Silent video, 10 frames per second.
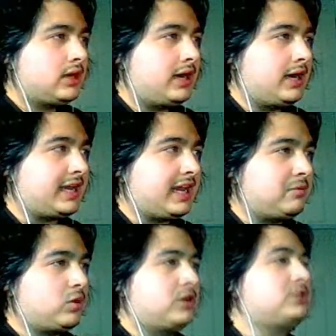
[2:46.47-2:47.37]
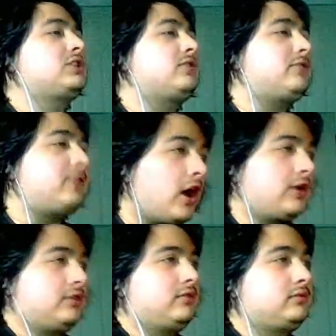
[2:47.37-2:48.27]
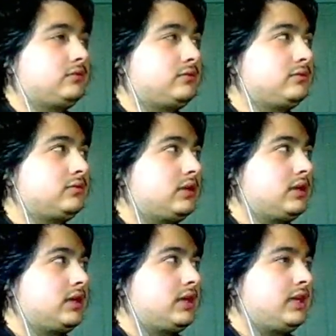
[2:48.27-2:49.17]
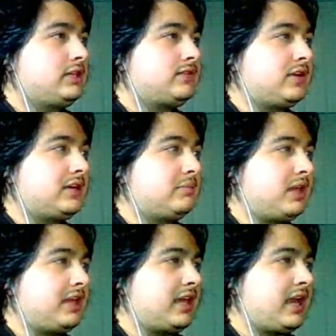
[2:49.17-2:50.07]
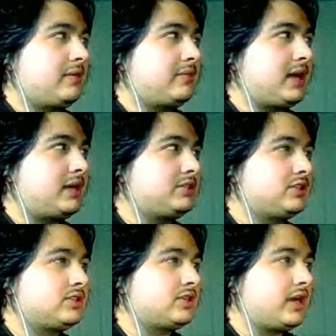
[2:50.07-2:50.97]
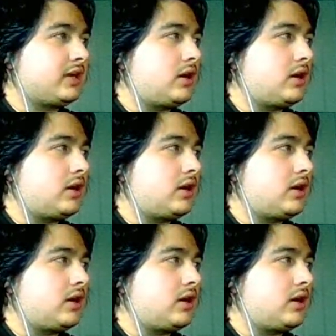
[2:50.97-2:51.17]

a game where it's just fun. It's fun to play the game, not just like,